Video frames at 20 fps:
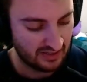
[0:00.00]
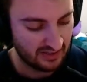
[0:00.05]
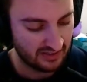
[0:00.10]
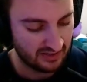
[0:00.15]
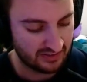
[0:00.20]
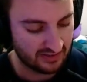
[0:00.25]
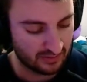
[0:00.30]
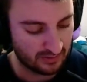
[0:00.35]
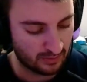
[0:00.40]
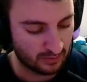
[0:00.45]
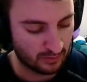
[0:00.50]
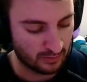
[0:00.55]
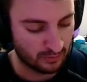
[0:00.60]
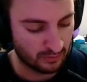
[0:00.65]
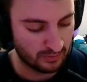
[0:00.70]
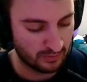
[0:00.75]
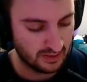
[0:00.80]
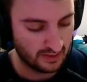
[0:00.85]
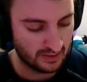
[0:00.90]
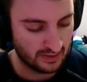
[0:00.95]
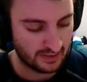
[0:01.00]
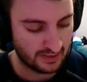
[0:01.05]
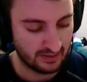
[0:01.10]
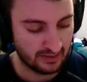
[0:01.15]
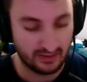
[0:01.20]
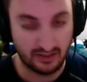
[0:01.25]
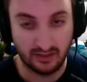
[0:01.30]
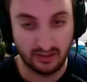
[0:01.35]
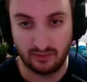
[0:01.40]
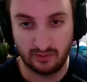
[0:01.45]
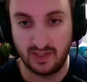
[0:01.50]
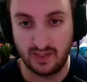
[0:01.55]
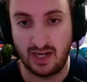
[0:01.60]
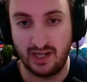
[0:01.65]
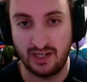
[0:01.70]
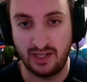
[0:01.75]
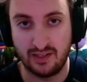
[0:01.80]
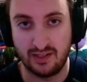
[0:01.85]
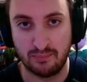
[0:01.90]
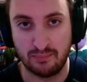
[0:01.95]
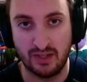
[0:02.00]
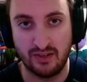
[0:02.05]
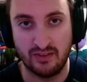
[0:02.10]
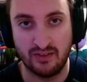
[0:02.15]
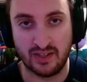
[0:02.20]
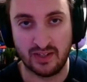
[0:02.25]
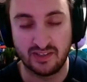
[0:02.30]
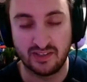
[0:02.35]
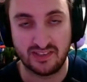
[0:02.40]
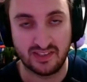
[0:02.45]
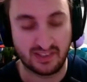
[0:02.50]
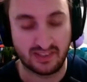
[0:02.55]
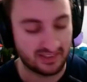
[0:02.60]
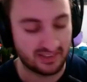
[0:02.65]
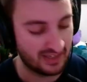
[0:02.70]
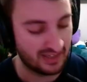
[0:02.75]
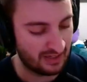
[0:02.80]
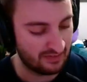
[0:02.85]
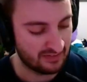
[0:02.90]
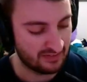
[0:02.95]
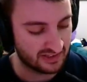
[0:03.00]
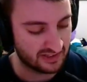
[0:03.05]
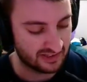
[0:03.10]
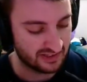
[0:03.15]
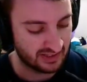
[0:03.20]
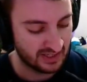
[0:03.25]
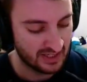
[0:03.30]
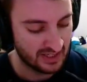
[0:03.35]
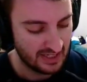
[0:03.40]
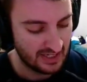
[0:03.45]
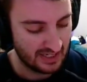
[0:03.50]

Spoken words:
So really, you know, 9 is better than a 6, obviously.